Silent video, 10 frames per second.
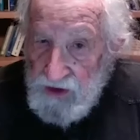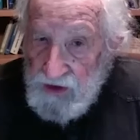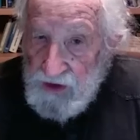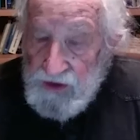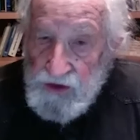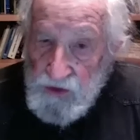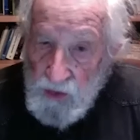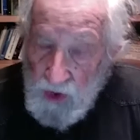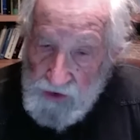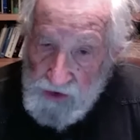That's
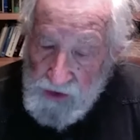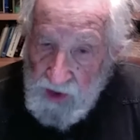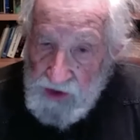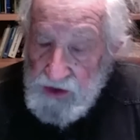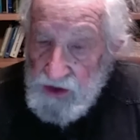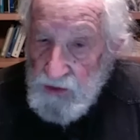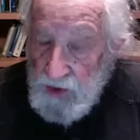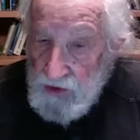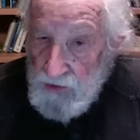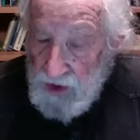twice as much as
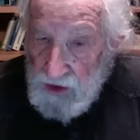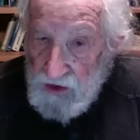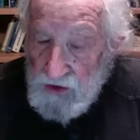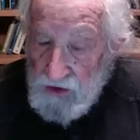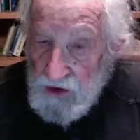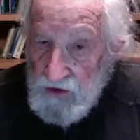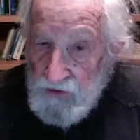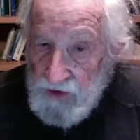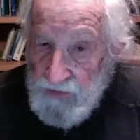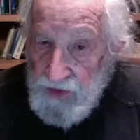when Reagan took over.
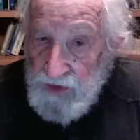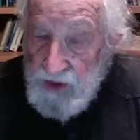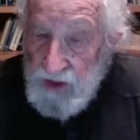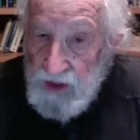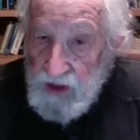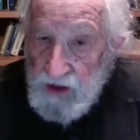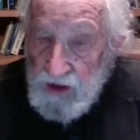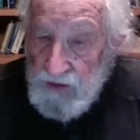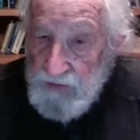The